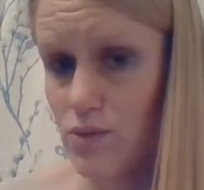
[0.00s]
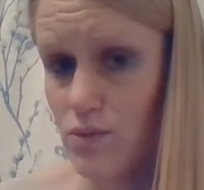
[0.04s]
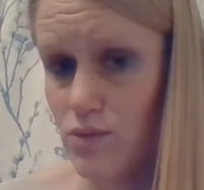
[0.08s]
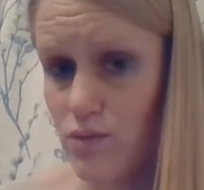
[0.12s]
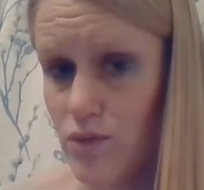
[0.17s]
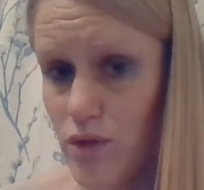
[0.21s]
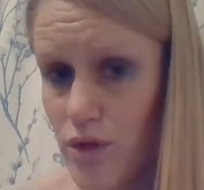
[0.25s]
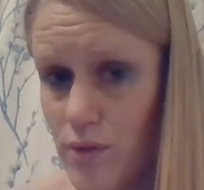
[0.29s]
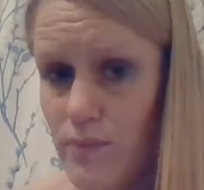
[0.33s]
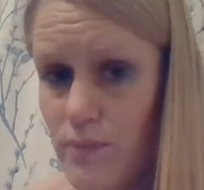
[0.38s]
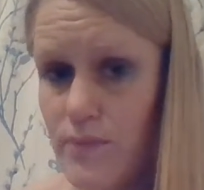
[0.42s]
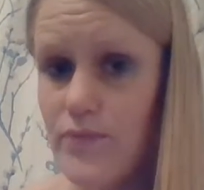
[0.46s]

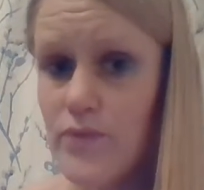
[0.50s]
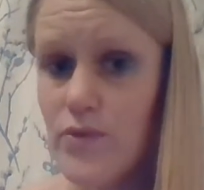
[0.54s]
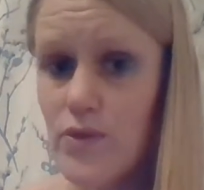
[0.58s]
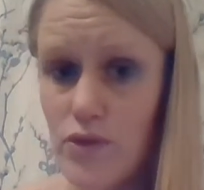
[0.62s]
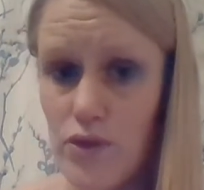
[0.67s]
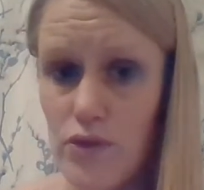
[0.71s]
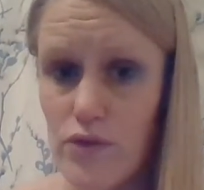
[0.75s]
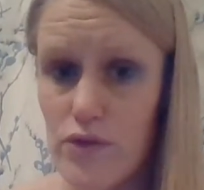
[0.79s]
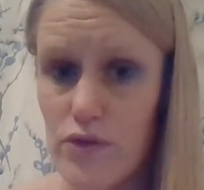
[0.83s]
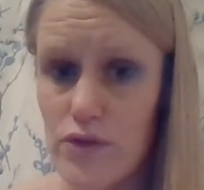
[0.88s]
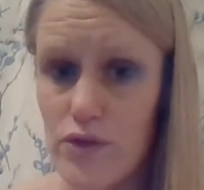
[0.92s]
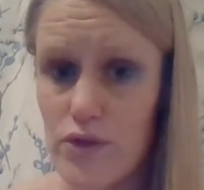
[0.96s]
And then
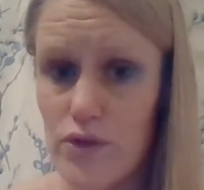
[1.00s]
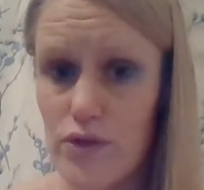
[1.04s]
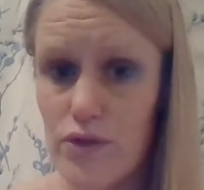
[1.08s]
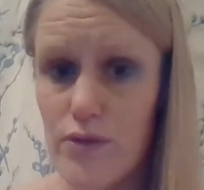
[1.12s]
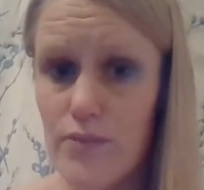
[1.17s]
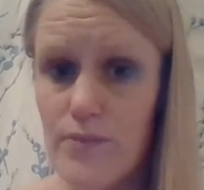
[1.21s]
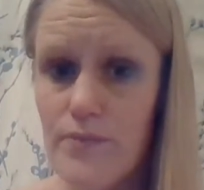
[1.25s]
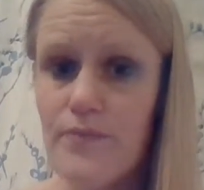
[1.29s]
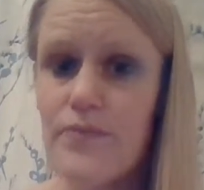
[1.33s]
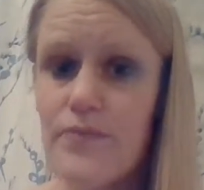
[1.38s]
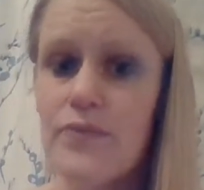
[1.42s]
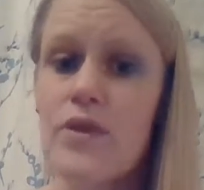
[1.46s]

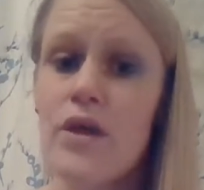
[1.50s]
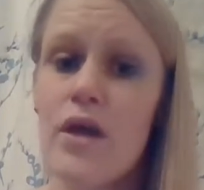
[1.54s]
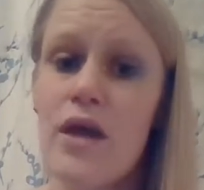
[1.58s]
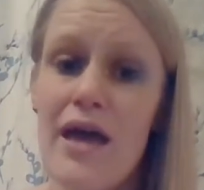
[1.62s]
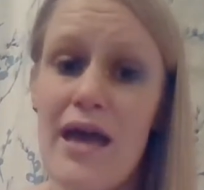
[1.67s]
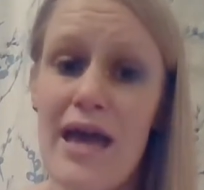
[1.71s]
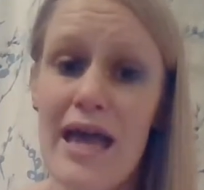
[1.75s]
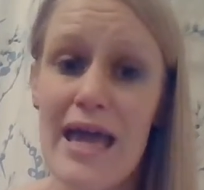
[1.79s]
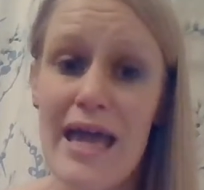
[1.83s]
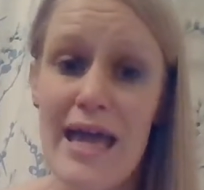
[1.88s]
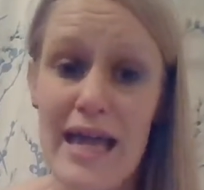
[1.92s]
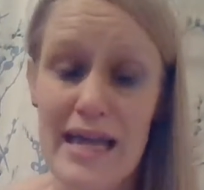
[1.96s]
once you've
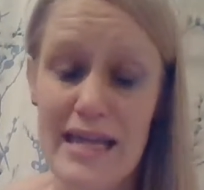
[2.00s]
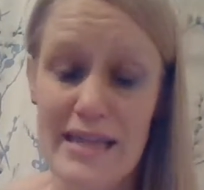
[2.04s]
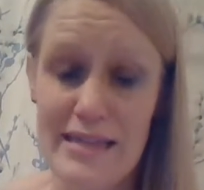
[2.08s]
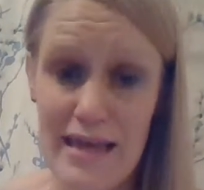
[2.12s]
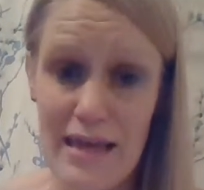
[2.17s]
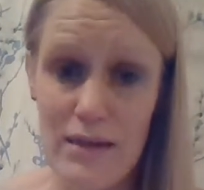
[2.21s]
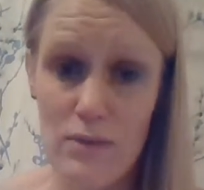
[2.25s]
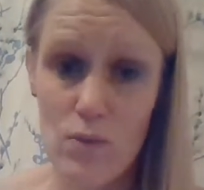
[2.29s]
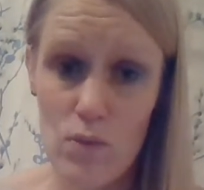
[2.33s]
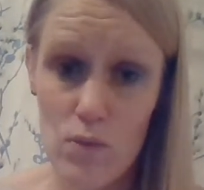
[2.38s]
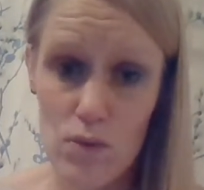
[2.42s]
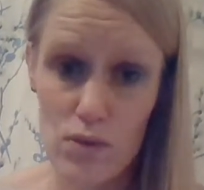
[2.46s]
committed, once you've
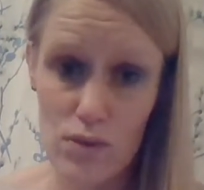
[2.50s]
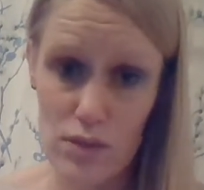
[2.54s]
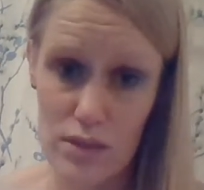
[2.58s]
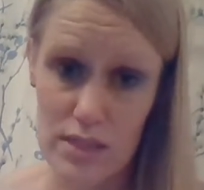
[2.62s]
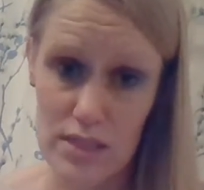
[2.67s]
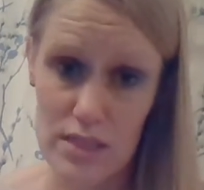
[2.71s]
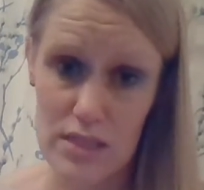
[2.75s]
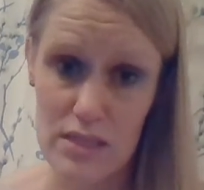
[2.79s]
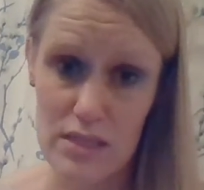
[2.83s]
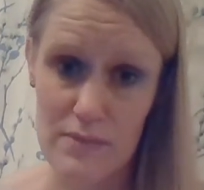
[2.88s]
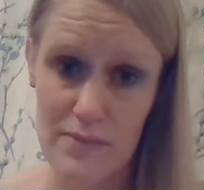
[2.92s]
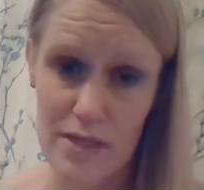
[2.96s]
said,
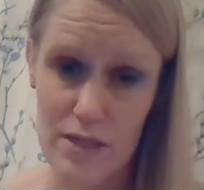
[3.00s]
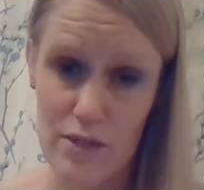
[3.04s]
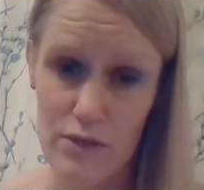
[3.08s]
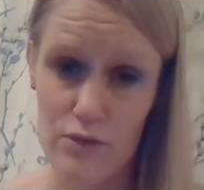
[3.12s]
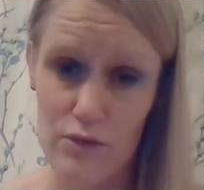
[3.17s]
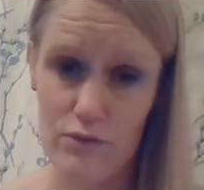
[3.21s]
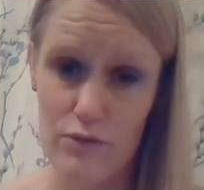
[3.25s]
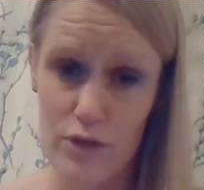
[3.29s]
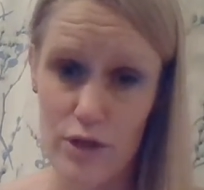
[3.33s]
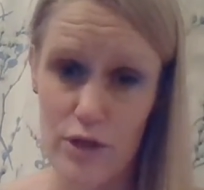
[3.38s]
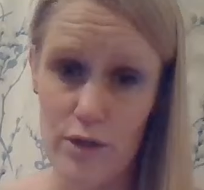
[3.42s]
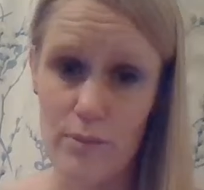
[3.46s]
this is the thing
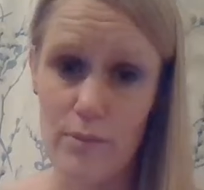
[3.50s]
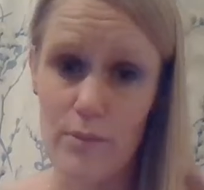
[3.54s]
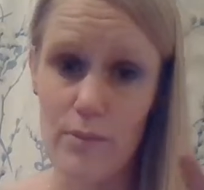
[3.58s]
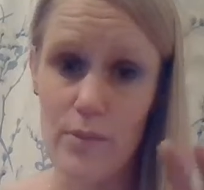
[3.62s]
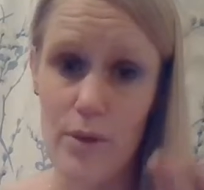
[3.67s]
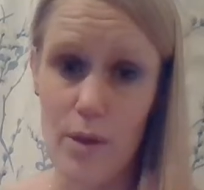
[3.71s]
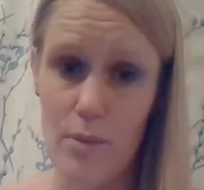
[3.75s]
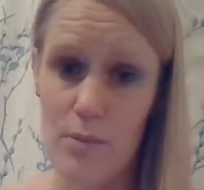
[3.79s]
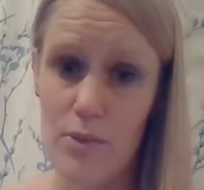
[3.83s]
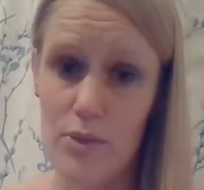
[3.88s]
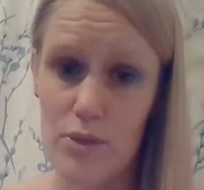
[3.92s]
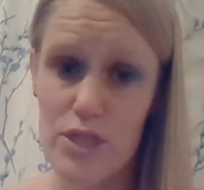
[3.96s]
I'm going to do,
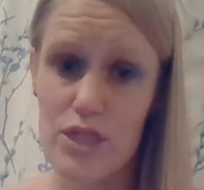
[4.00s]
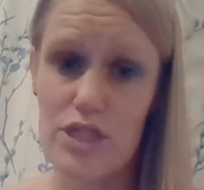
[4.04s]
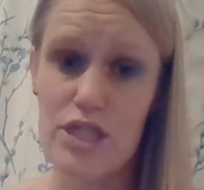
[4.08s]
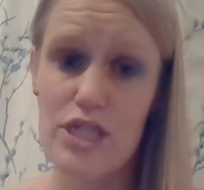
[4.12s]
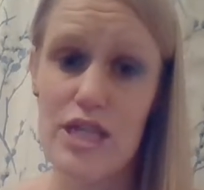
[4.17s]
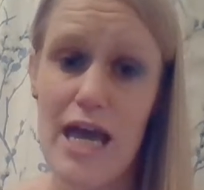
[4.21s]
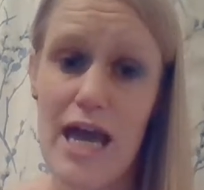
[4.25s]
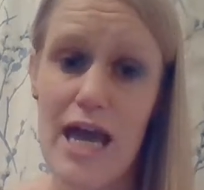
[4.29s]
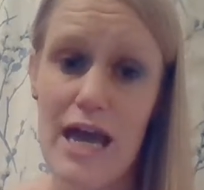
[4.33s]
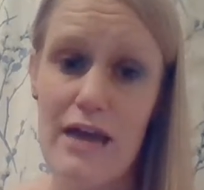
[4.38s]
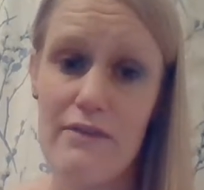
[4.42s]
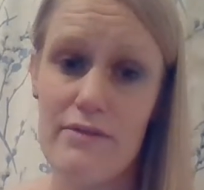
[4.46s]
you're
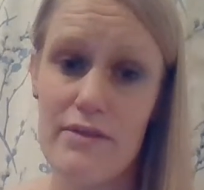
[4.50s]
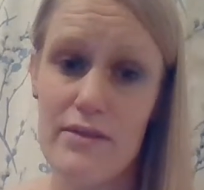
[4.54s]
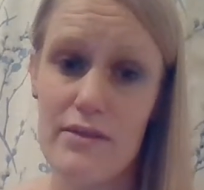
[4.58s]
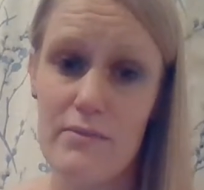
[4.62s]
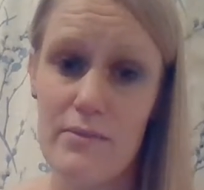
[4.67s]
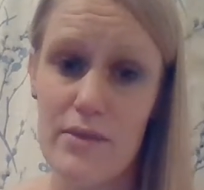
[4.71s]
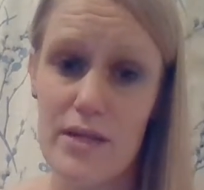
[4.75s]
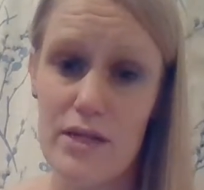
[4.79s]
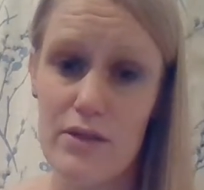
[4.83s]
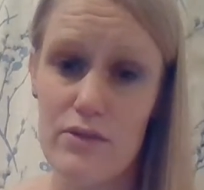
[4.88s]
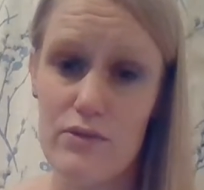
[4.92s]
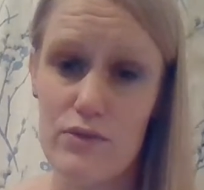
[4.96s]
not going to
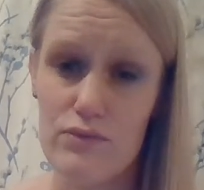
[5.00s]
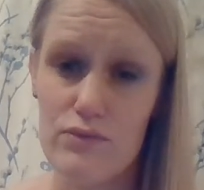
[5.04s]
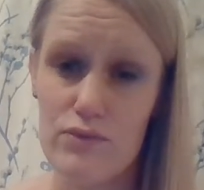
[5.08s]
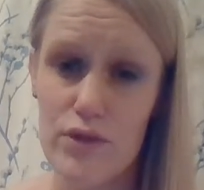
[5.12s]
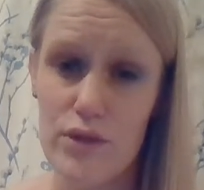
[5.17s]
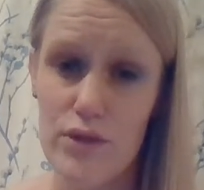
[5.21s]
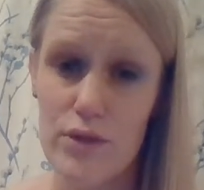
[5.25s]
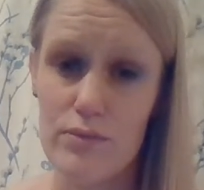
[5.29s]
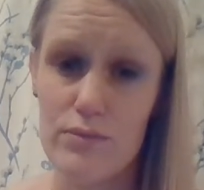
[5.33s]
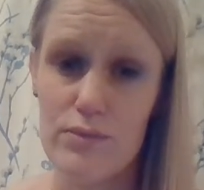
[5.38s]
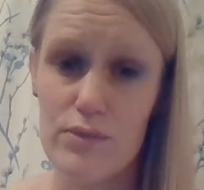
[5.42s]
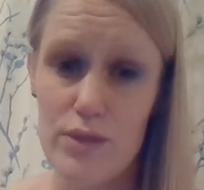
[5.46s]
block
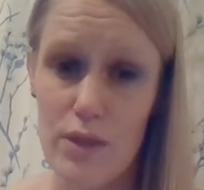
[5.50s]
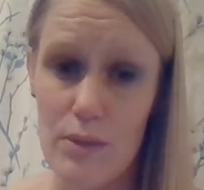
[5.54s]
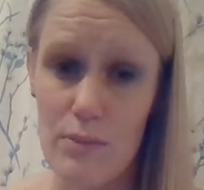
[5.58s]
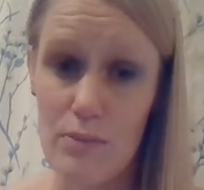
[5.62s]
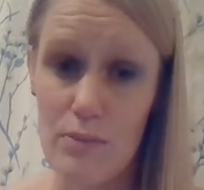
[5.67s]
yourself.